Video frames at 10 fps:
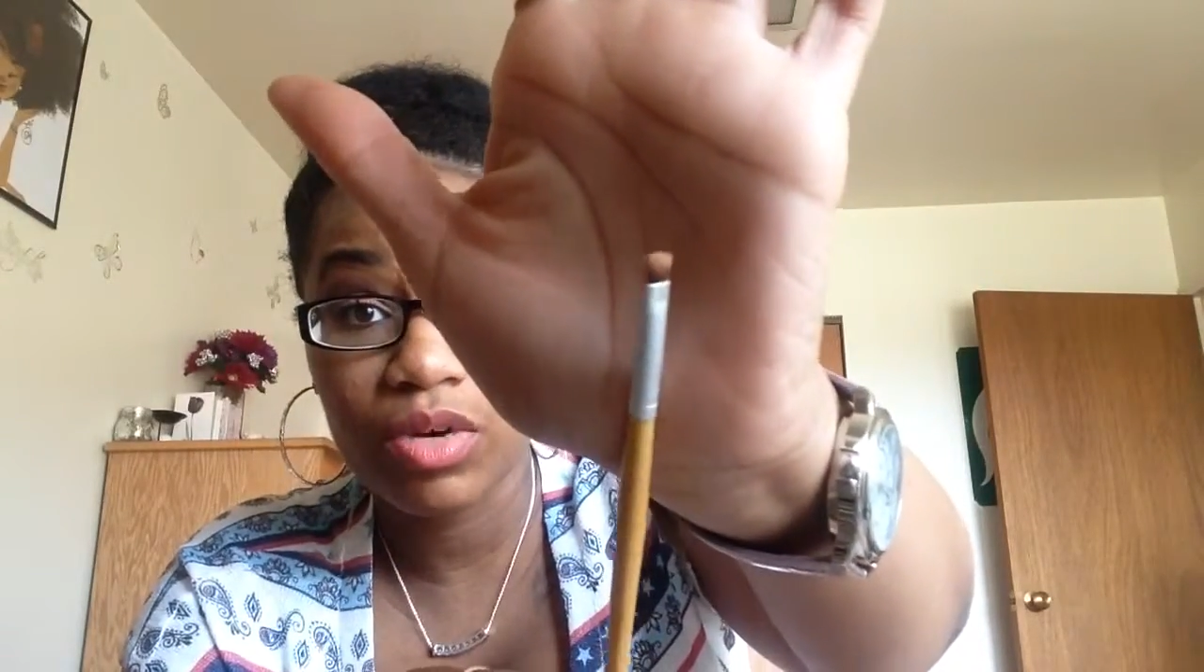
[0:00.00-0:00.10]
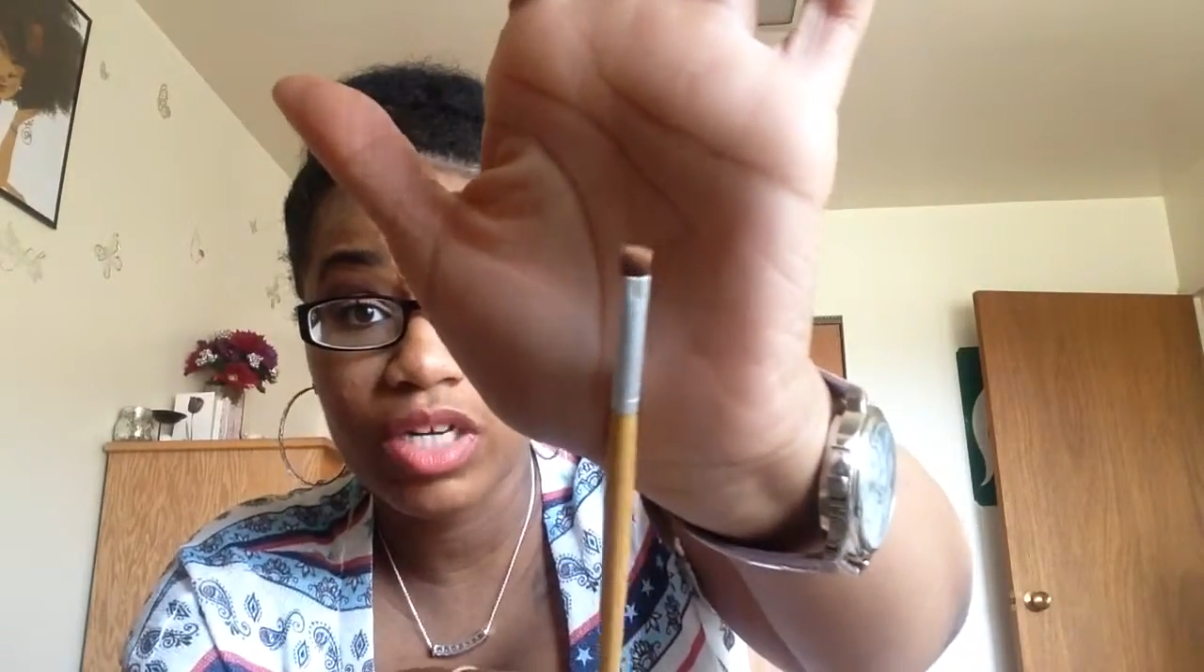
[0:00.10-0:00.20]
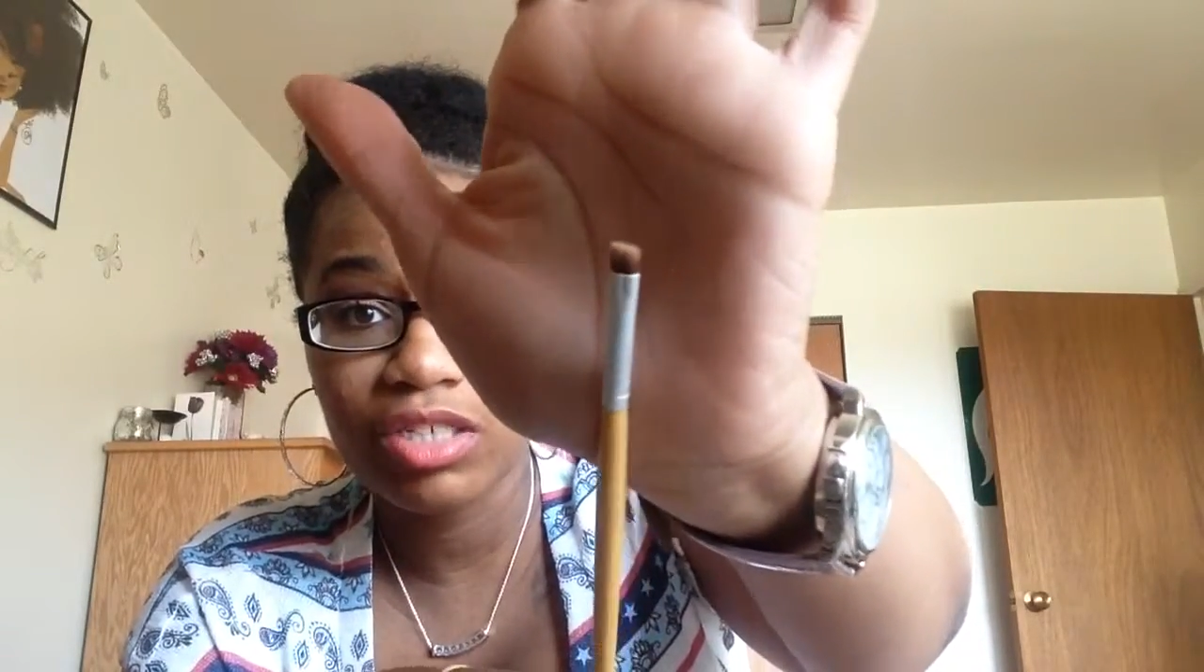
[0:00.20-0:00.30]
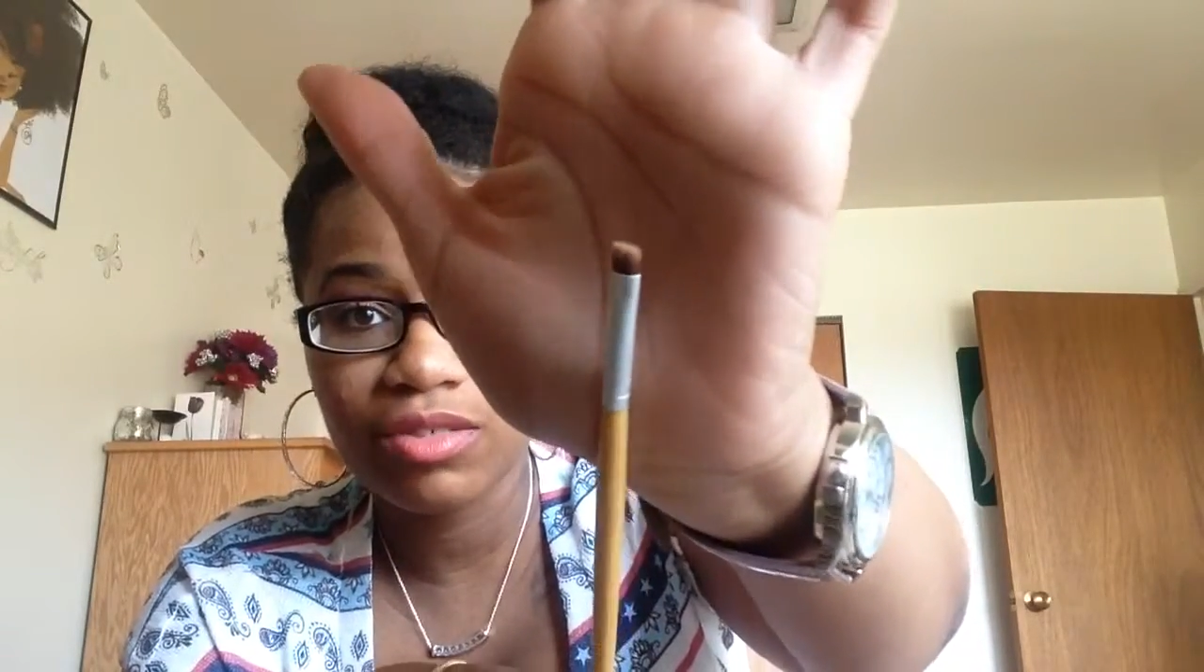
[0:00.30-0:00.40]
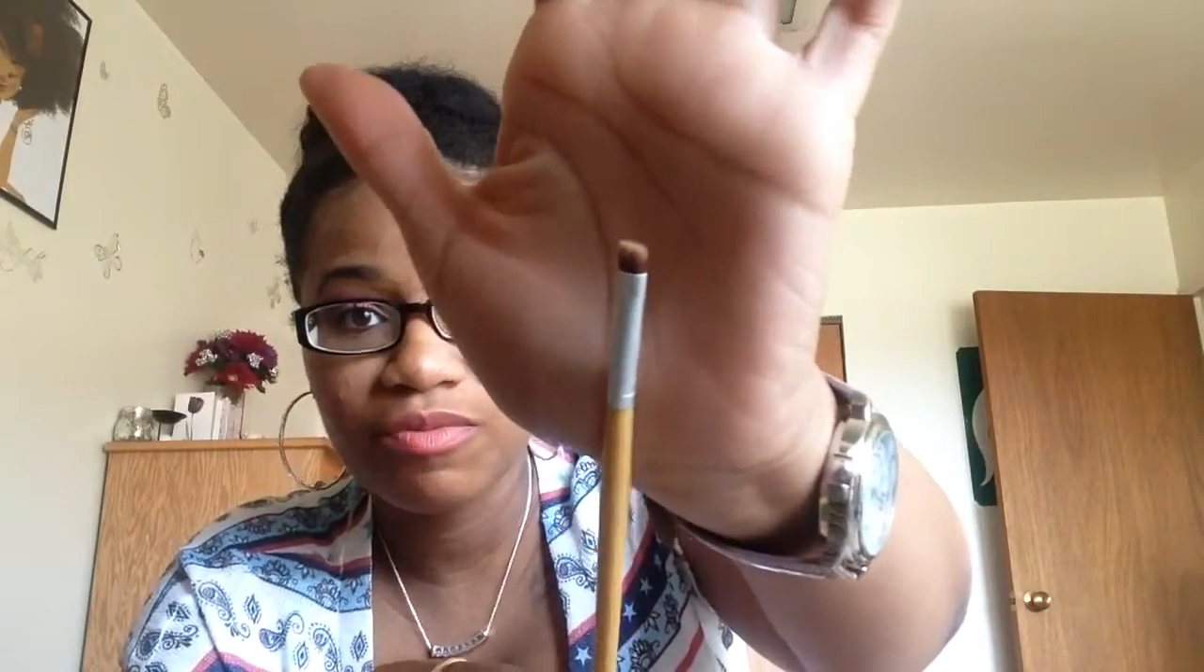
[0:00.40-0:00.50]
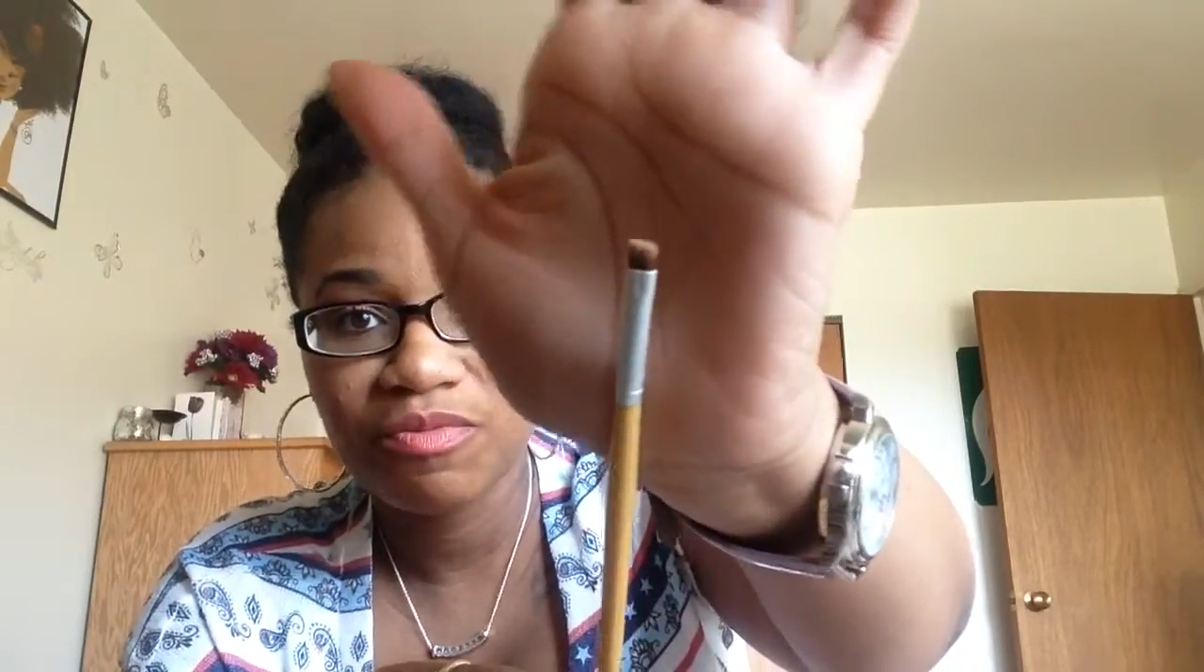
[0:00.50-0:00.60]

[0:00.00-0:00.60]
brush.